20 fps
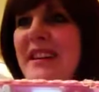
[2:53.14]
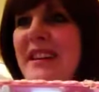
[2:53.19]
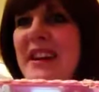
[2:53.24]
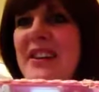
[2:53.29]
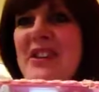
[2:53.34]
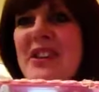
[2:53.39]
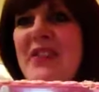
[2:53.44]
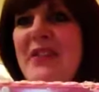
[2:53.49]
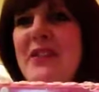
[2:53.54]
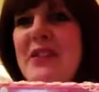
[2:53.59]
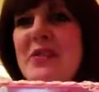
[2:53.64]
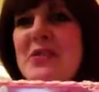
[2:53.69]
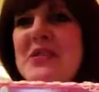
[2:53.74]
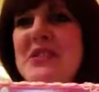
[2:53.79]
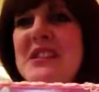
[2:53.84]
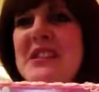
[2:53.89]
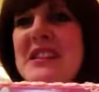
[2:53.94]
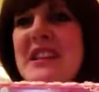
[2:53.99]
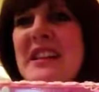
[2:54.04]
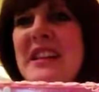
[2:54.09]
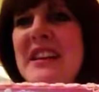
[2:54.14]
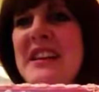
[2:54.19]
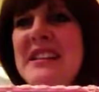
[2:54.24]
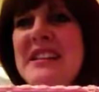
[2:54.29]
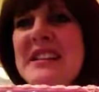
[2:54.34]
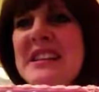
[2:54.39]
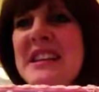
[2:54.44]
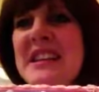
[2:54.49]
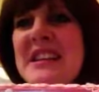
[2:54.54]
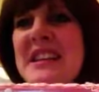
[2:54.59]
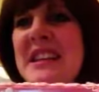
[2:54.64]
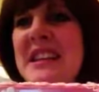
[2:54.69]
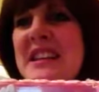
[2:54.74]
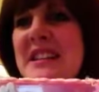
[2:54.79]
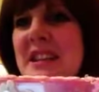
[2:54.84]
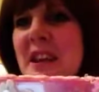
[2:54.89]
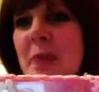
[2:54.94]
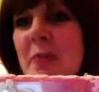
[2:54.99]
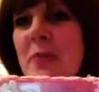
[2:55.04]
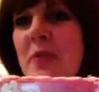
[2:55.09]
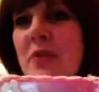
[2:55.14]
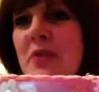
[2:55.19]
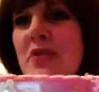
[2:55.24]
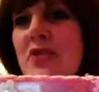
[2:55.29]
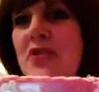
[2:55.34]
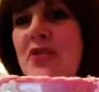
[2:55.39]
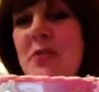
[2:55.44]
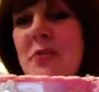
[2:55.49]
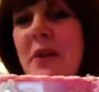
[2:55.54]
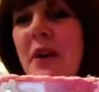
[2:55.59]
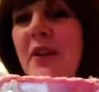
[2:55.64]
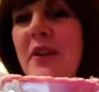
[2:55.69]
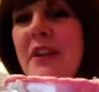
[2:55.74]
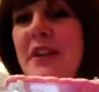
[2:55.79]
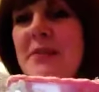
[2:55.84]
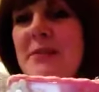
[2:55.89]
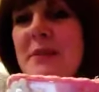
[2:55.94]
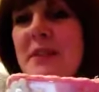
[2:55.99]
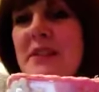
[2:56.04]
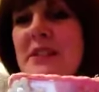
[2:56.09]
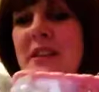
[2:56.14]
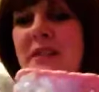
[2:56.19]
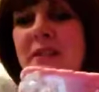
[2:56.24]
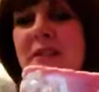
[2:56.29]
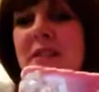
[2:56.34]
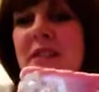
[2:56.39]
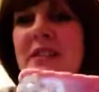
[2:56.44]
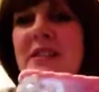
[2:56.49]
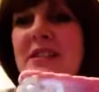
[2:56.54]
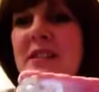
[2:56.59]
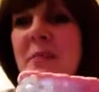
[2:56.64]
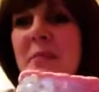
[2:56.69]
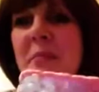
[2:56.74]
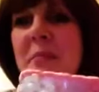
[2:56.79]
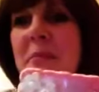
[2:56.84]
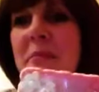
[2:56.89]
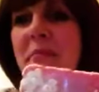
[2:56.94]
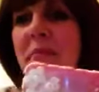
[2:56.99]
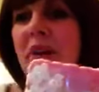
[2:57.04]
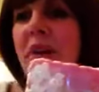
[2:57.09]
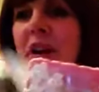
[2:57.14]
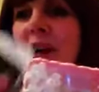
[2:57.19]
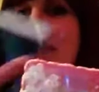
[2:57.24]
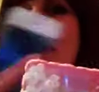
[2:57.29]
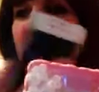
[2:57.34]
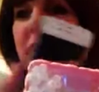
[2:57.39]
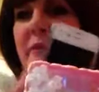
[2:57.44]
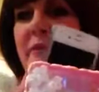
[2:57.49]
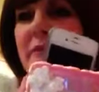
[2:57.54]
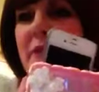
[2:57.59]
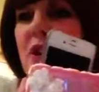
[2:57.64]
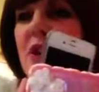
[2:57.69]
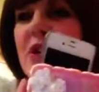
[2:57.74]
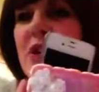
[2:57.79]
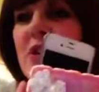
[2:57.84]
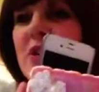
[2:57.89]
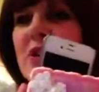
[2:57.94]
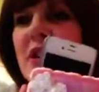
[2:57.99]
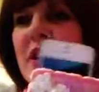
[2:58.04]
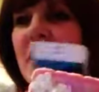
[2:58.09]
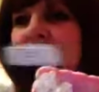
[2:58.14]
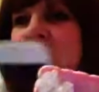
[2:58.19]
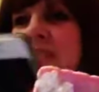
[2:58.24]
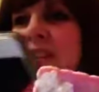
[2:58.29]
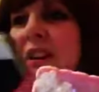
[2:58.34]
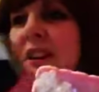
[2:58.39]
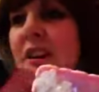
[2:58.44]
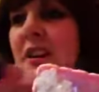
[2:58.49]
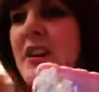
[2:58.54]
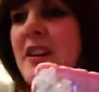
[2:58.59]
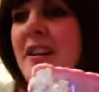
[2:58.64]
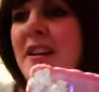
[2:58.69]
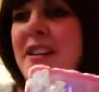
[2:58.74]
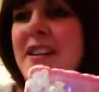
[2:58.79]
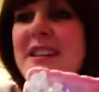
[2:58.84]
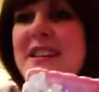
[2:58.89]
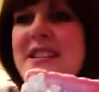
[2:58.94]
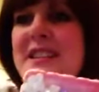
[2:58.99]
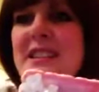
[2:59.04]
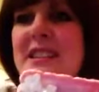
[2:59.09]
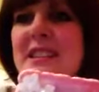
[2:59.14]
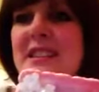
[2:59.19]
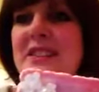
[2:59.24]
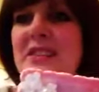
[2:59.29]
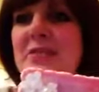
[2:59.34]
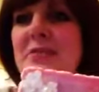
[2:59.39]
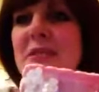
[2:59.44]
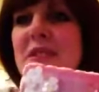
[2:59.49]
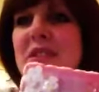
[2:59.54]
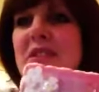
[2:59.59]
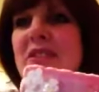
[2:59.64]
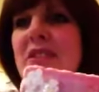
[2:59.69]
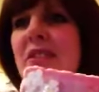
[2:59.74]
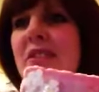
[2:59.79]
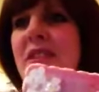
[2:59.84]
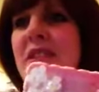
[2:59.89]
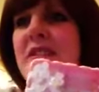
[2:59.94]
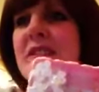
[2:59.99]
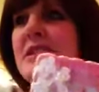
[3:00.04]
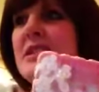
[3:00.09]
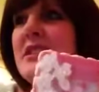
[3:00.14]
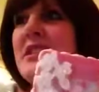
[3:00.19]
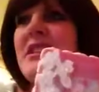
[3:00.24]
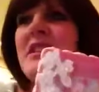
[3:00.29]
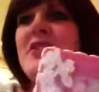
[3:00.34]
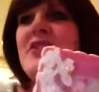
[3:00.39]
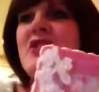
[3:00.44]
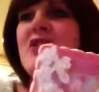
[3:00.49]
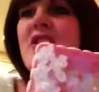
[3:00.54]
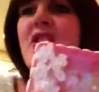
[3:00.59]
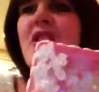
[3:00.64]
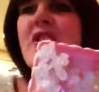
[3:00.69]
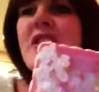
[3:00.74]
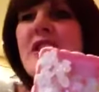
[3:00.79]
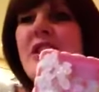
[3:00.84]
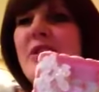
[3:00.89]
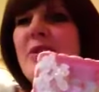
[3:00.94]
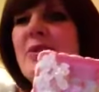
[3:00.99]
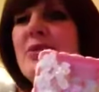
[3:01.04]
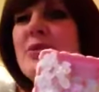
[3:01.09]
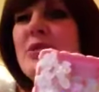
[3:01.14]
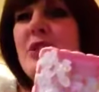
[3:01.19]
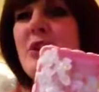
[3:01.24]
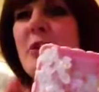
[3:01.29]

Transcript: I don't even use CDs that much, to be honest, because everything's on my phone and I've got a system with a docking station, or you use your